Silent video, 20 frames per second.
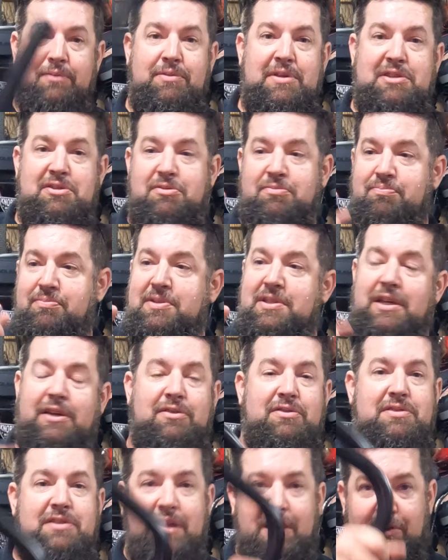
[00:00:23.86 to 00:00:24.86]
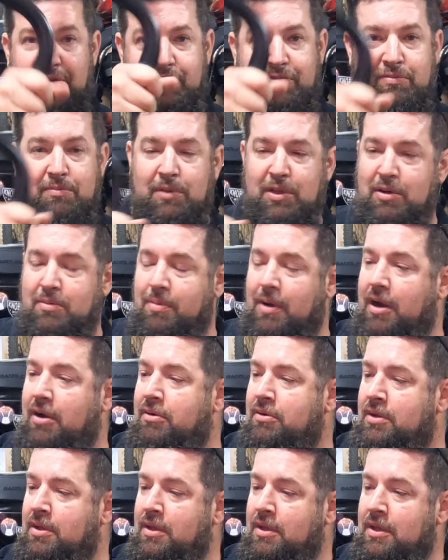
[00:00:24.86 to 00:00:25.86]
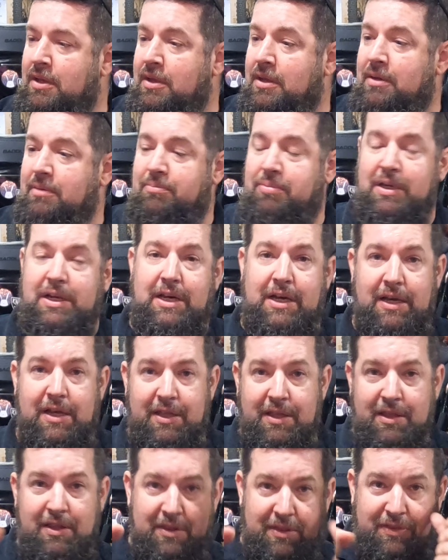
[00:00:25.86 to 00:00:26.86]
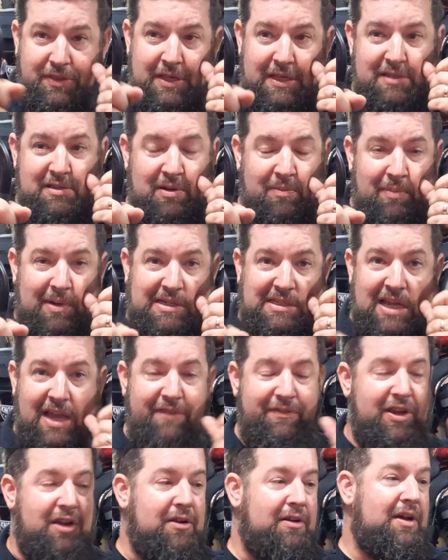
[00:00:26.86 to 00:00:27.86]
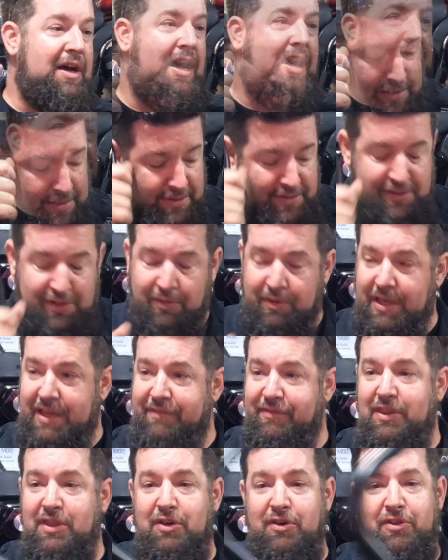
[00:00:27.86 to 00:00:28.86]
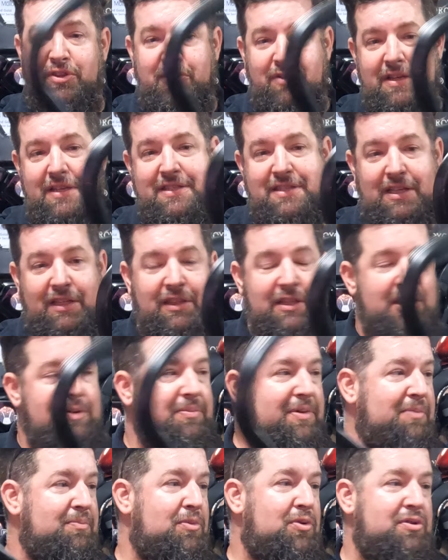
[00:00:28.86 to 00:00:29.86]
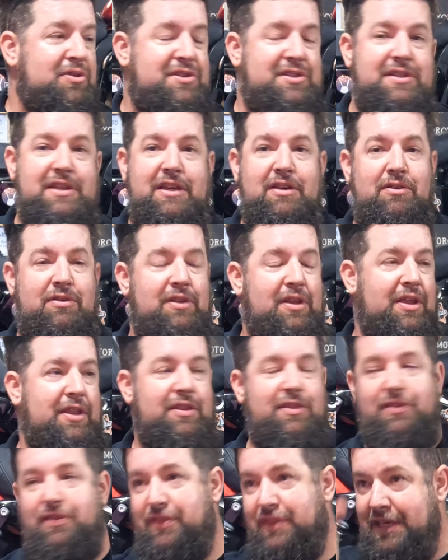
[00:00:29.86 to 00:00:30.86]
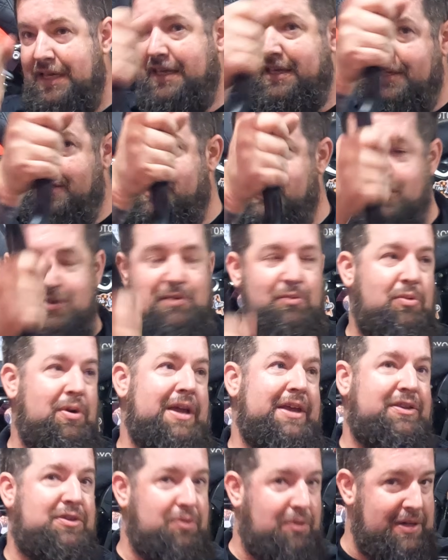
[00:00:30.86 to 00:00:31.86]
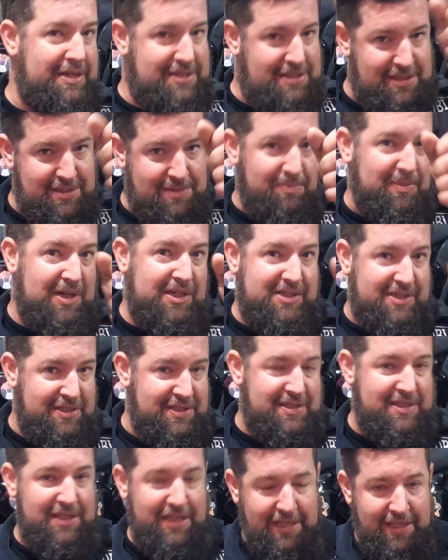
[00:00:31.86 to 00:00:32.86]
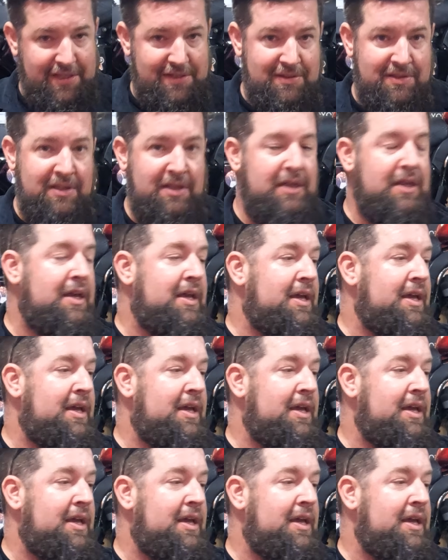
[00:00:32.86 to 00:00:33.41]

these are cycle standard from Lowbrow, but these are much heavier. So even though there is a little bit more steel, these weigh twice as much as these.